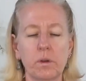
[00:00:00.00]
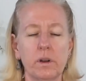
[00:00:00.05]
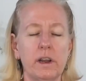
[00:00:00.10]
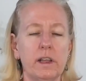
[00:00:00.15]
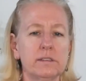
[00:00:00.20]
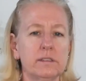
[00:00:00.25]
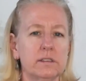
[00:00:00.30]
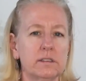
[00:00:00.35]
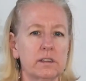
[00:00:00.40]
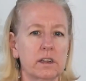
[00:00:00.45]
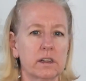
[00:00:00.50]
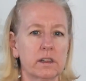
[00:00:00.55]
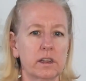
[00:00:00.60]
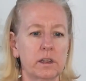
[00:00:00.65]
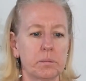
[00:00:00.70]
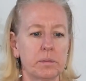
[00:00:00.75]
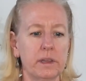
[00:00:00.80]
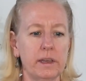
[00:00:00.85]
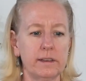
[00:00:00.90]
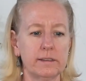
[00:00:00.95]
were
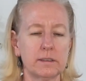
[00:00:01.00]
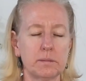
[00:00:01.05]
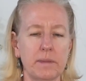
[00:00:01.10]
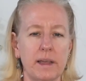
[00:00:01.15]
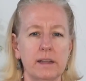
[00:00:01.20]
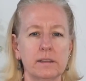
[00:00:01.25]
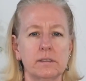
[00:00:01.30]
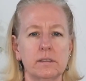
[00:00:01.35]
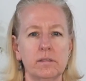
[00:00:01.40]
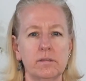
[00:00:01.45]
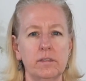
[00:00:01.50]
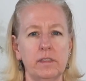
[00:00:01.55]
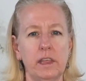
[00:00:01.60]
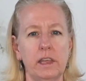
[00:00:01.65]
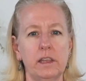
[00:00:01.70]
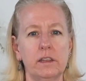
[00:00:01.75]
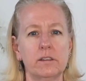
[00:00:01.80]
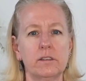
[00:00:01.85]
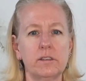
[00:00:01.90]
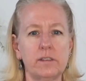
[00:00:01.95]
necessarily placemats.
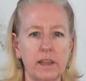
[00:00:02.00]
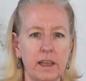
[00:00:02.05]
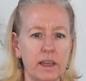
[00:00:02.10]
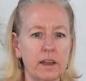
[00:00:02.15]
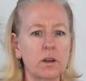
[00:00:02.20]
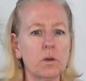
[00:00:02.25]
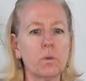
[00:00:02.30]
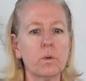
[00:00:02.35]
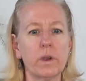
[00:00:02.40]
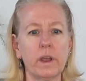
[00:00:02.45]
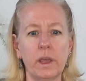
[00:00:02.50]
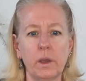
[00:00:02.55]
They instead were